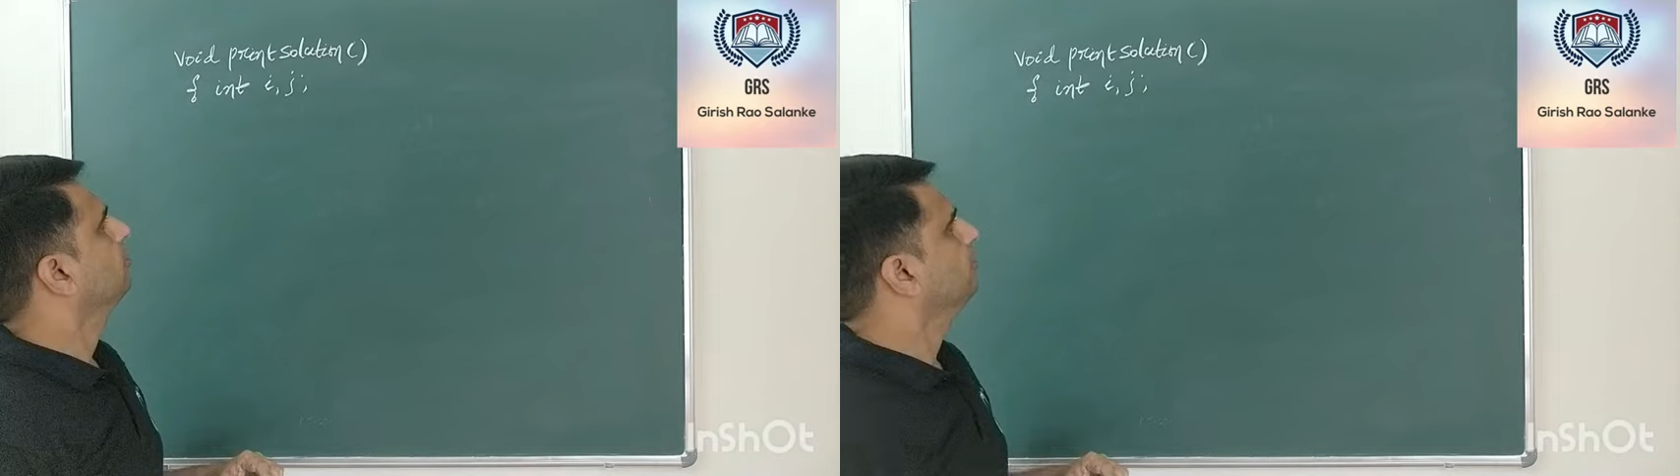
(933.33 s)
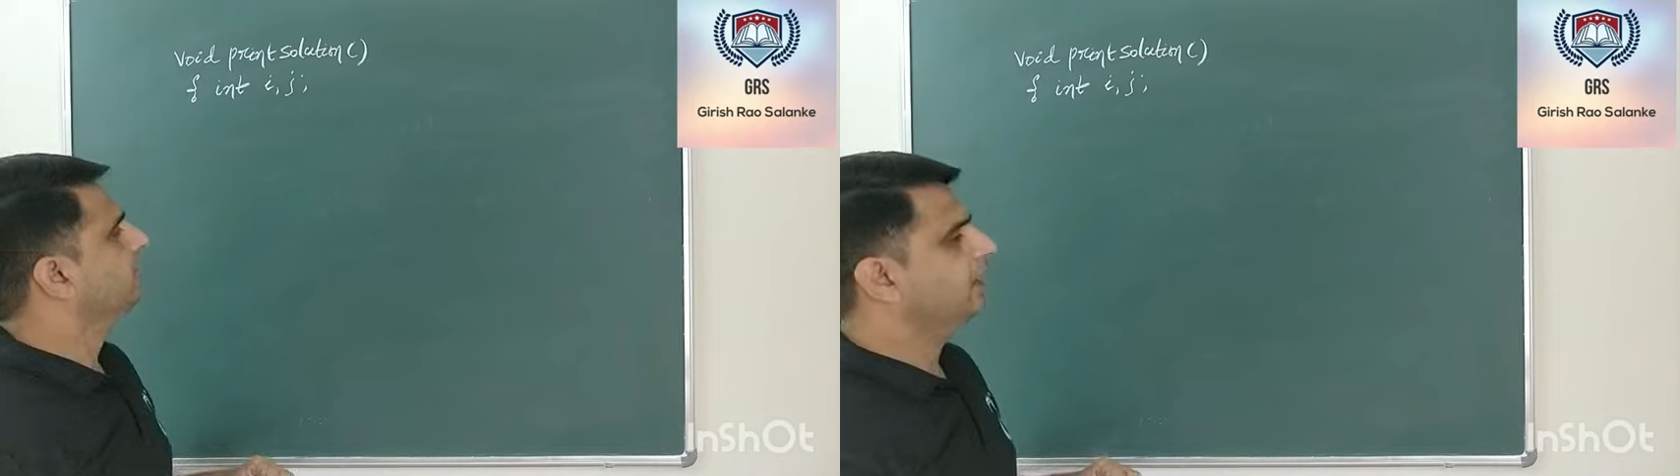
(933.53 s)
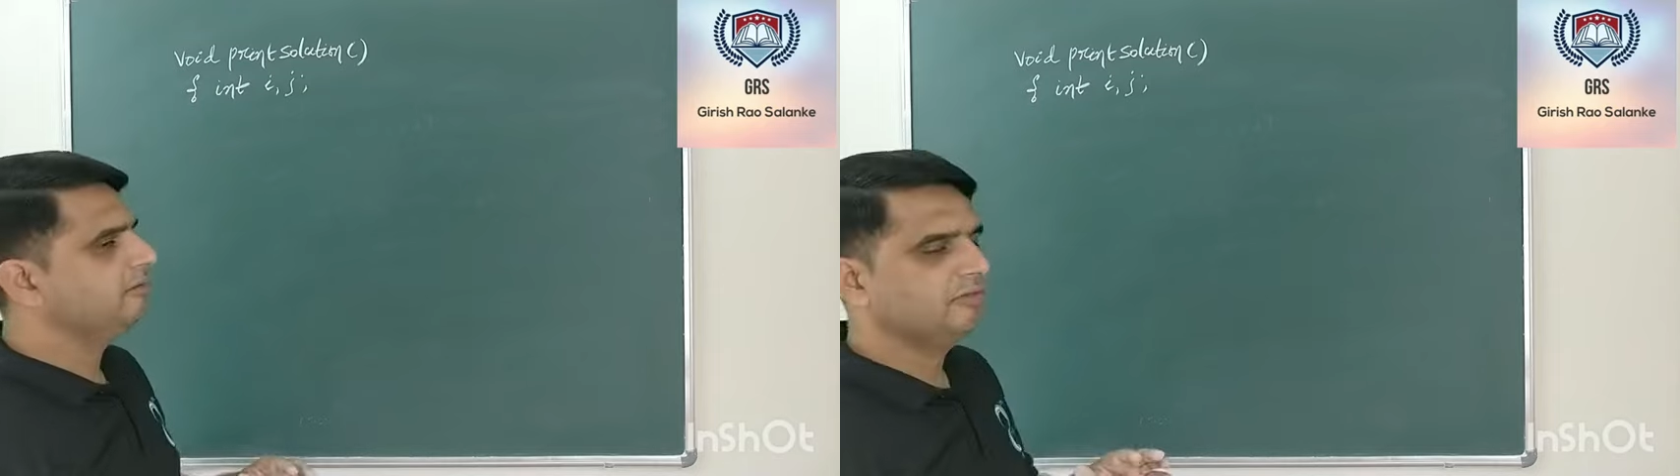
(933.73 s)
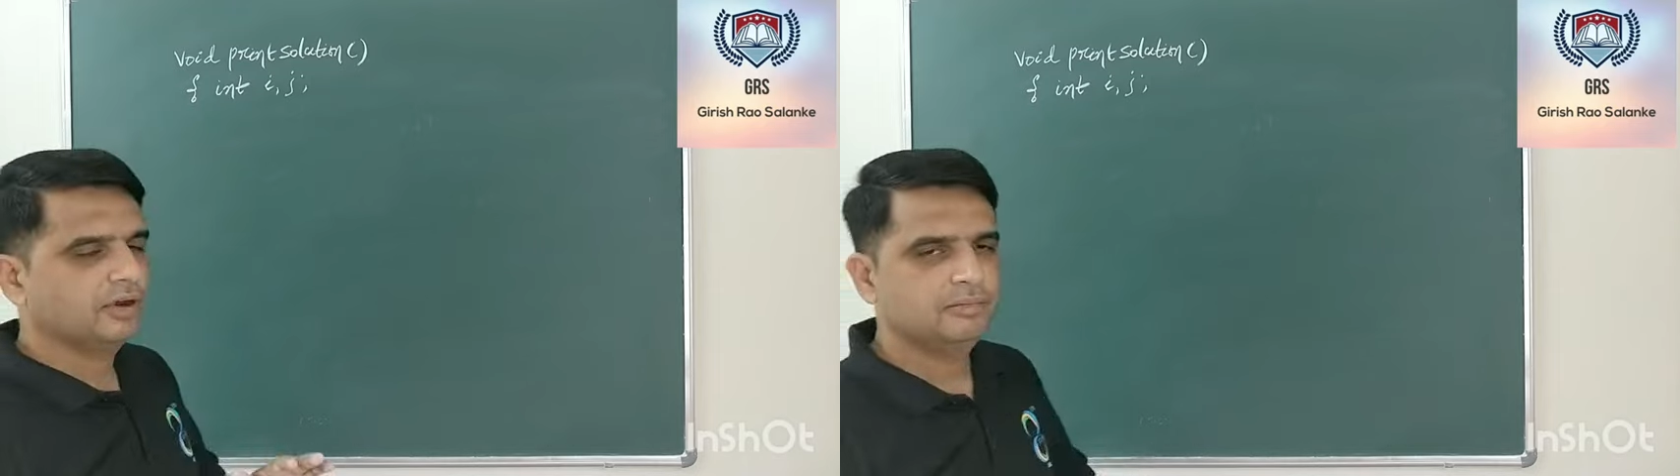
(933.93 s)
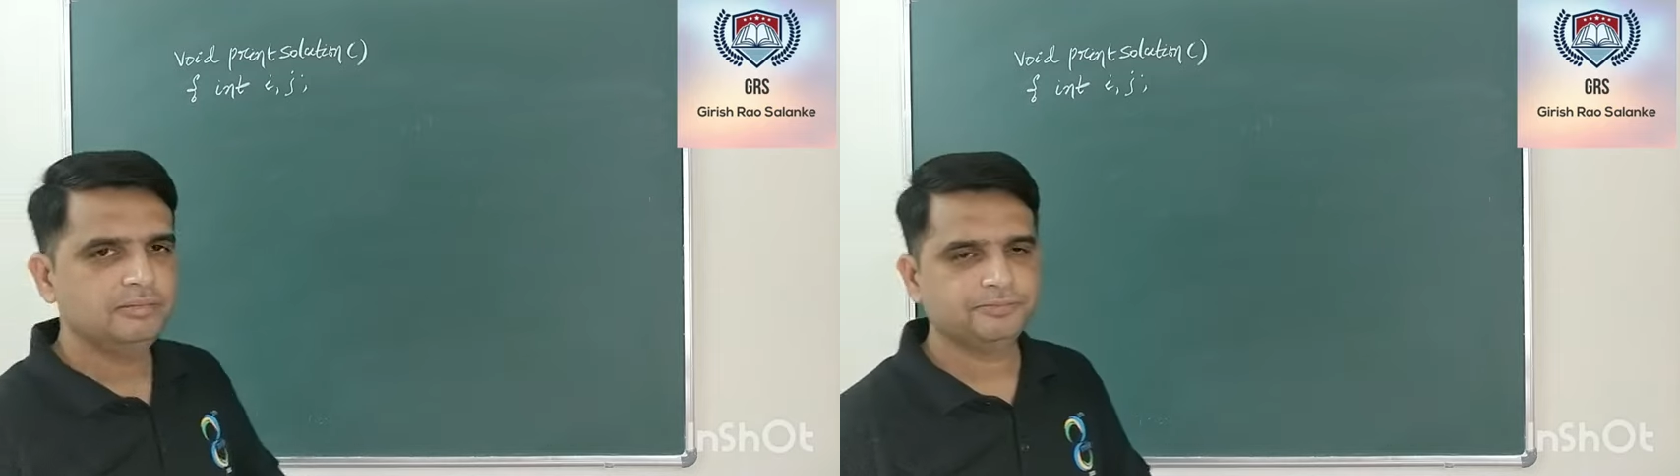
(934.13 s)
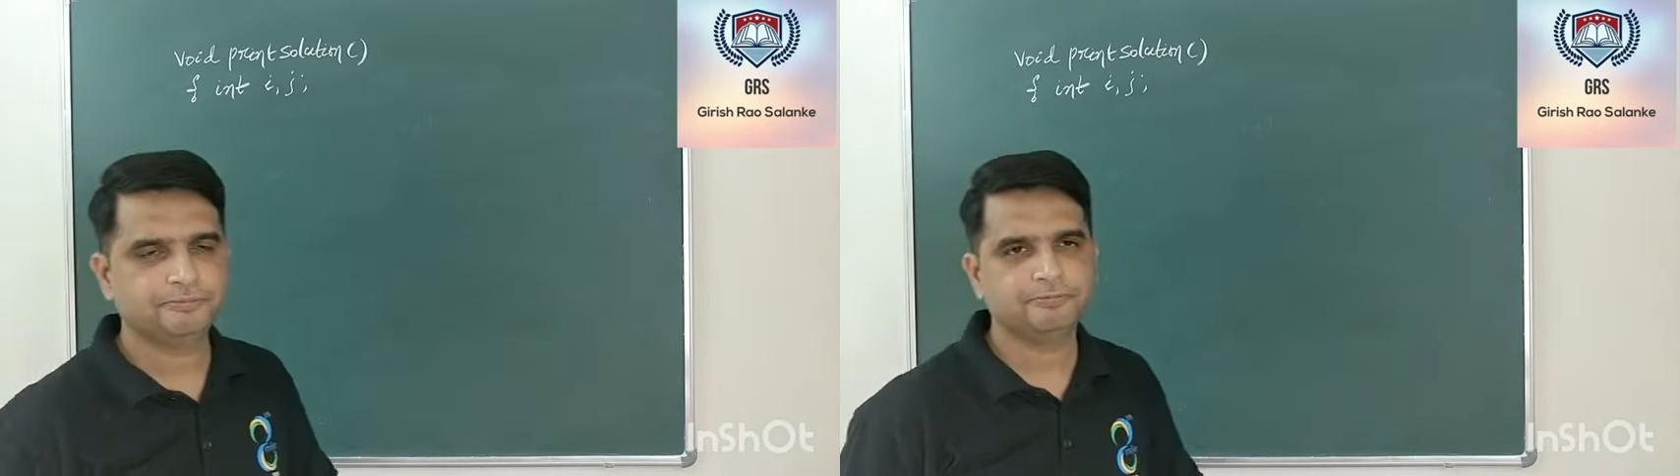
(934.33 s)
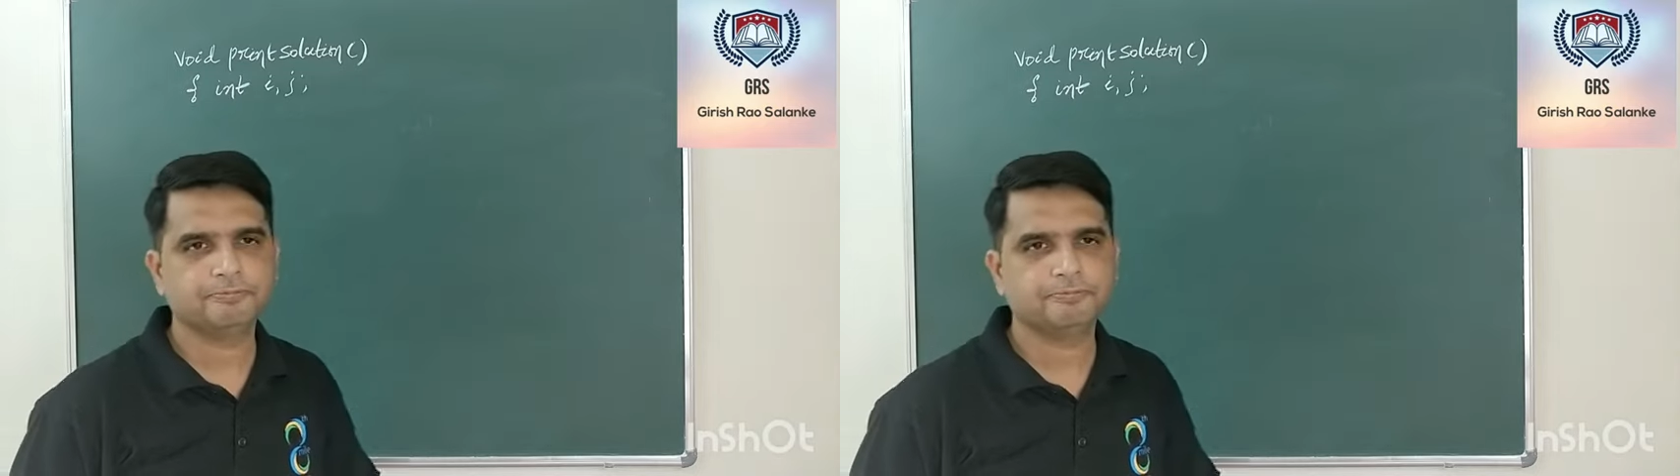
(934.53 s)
we came from